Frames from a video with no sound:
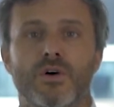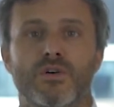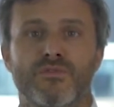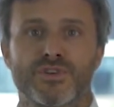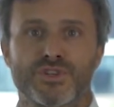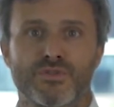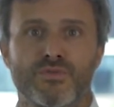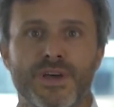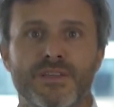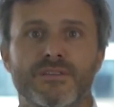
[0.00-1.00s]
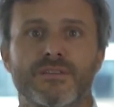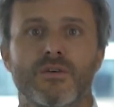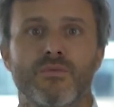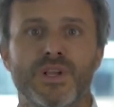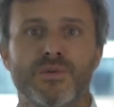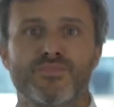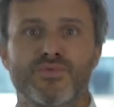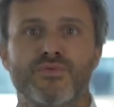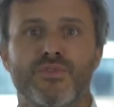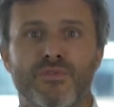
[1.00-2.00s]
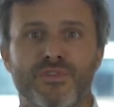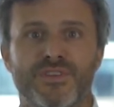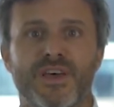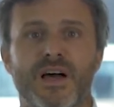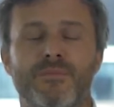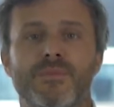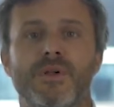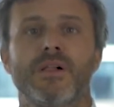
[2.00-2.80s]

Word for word: Conversion rate will improve over time